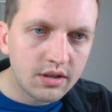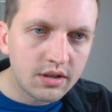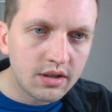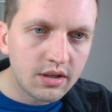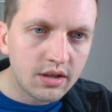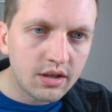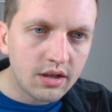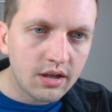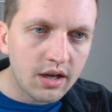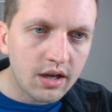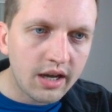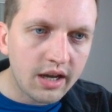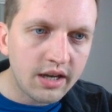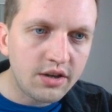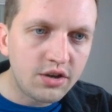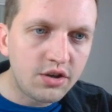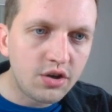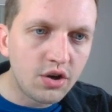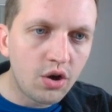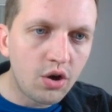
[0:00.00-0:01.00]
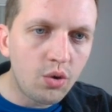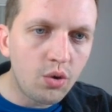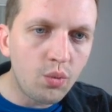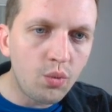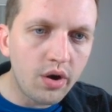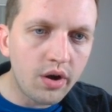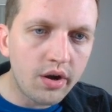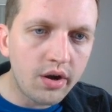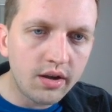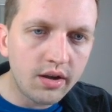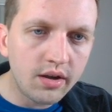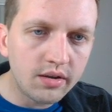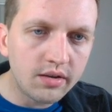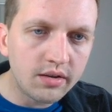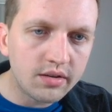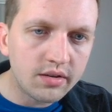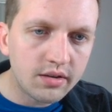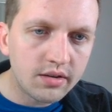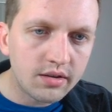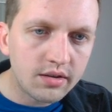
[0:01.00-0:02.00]
don't want to
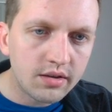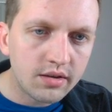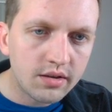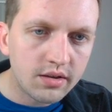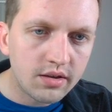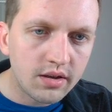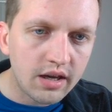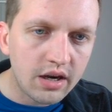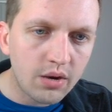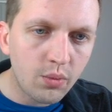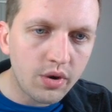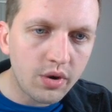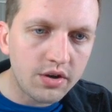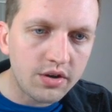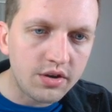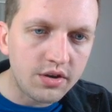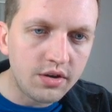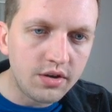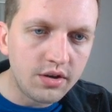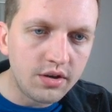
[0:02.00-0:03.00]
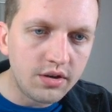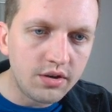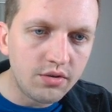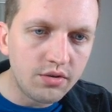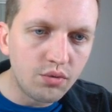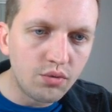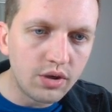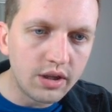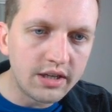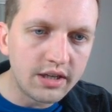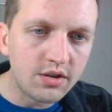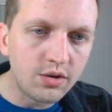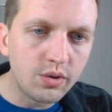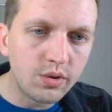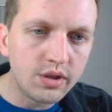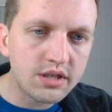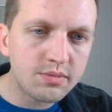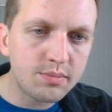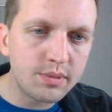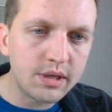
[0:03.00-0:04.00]
really do this,
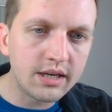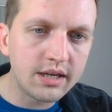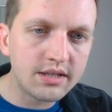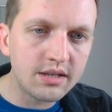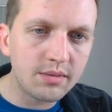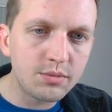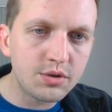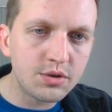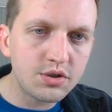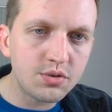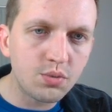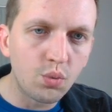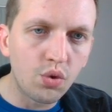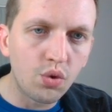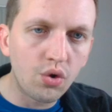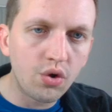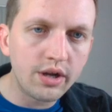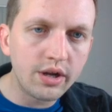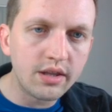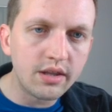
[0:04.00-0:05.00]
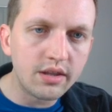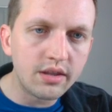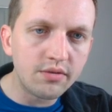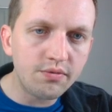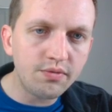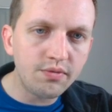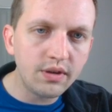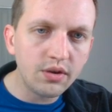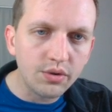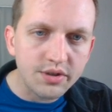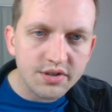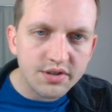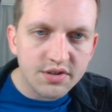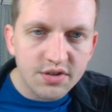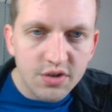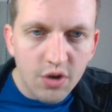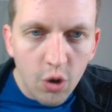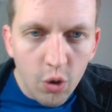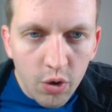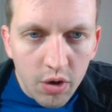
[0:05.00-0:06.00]
because I'm just worried that the field is so
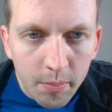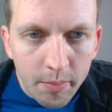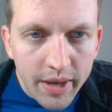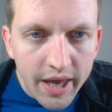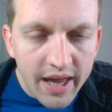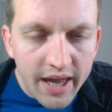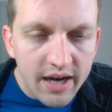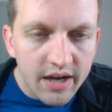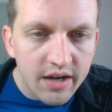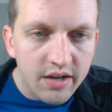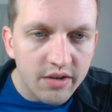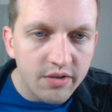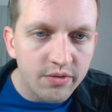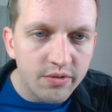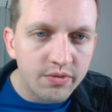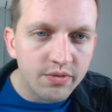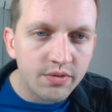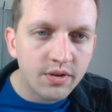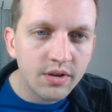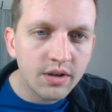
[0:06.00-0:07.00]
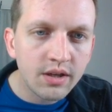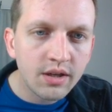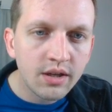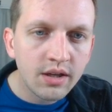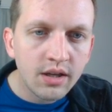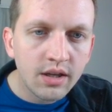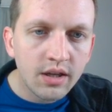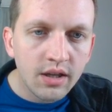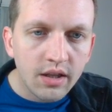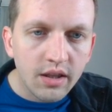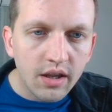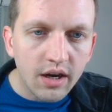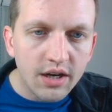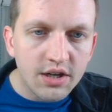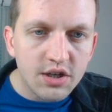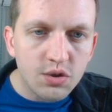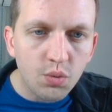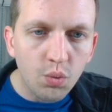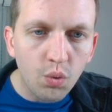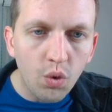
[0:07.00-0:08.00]
competitive that I just
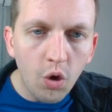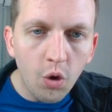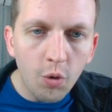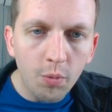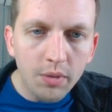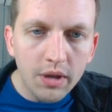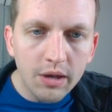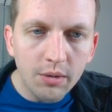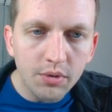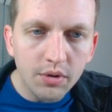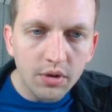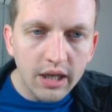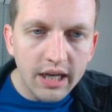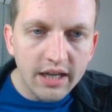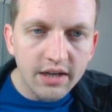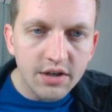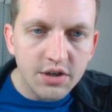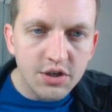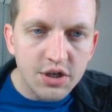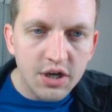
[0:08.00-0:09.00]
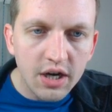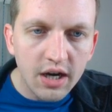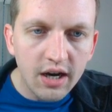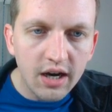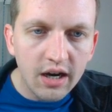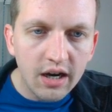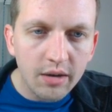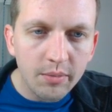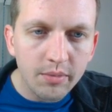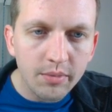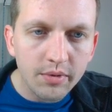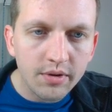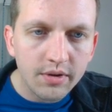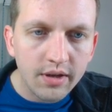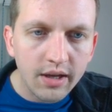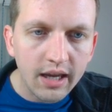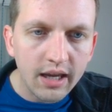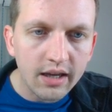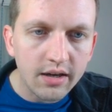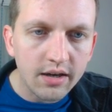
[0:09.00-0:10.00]
won't be able to land a job.
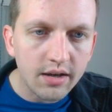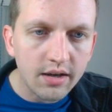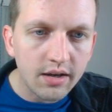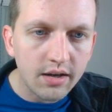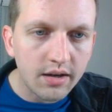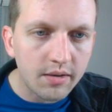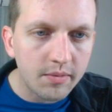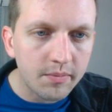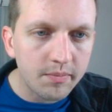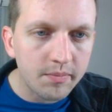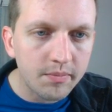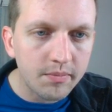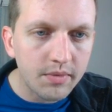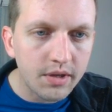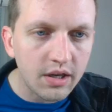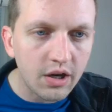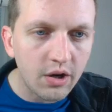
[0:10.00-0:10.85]
And I